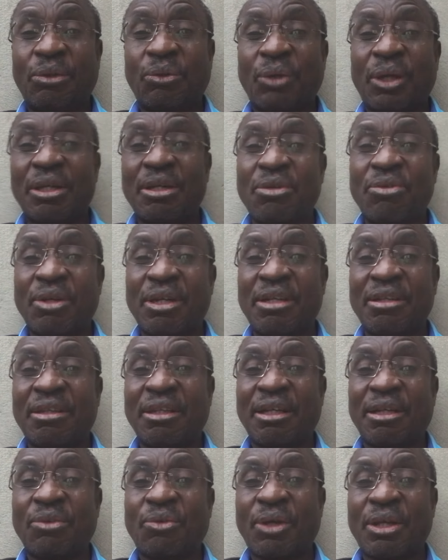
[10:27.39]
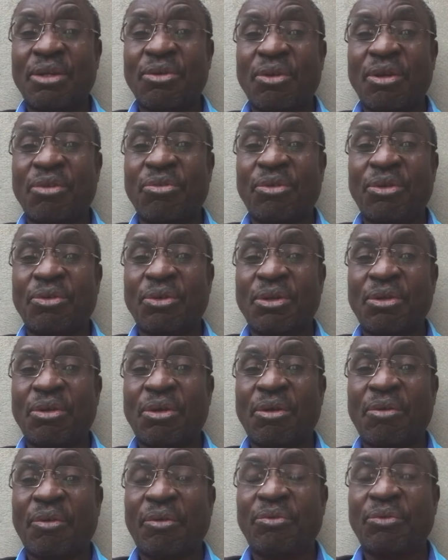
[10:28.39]
2023 2024
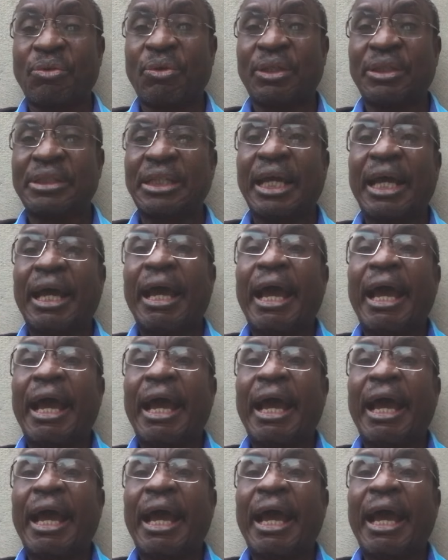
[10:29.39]
2025 20,